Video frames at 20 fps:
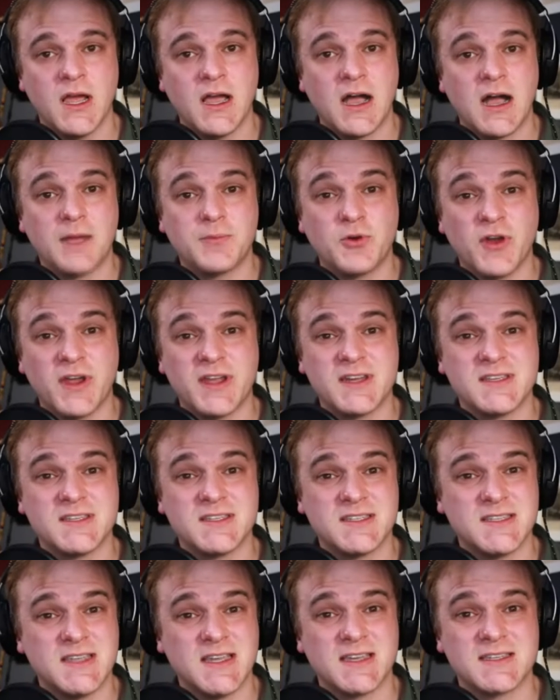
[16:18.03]
Upgrade is
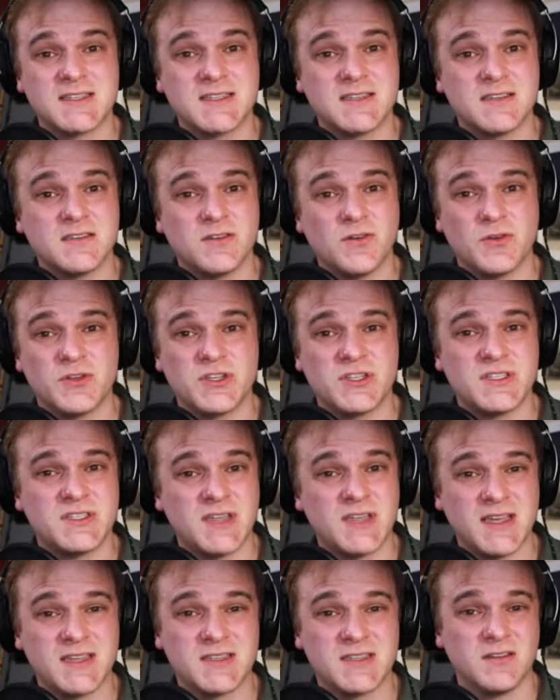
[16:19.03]
six. So it just
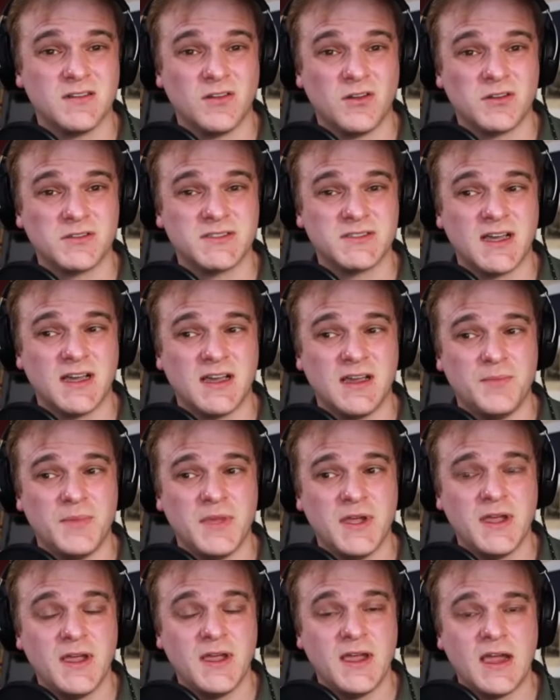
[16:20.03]
takes a long time.
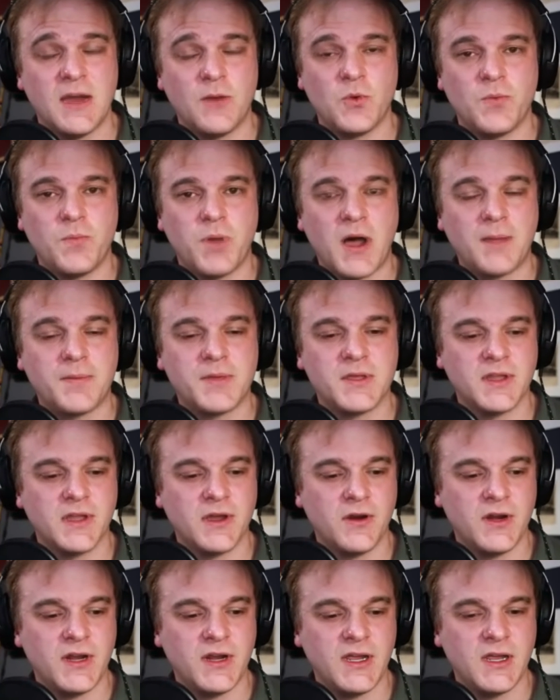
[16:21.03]
And with
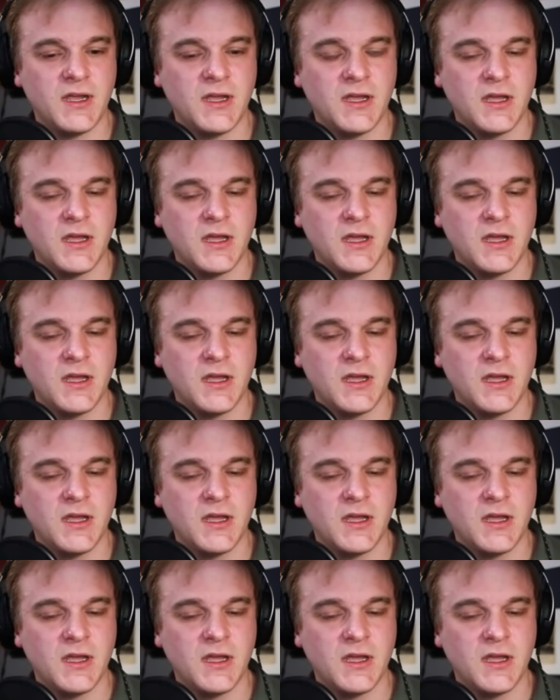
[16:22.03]
popularity,